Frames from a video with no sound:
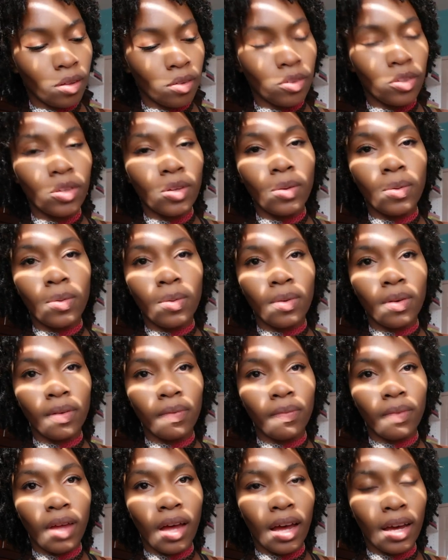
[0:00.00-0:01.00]
to
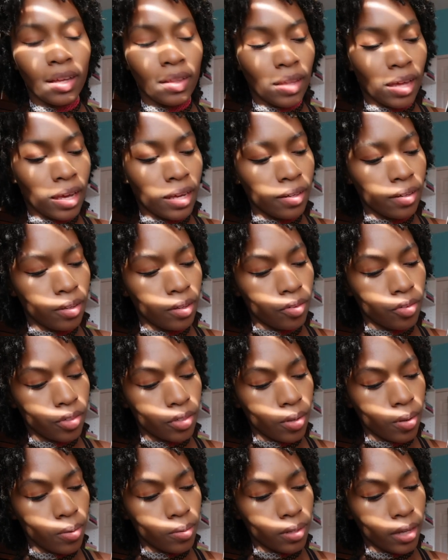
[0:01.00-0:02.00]
highlight, you
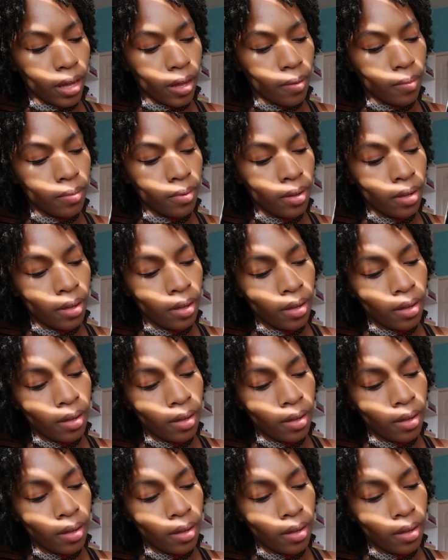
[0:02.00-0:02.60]
just hold down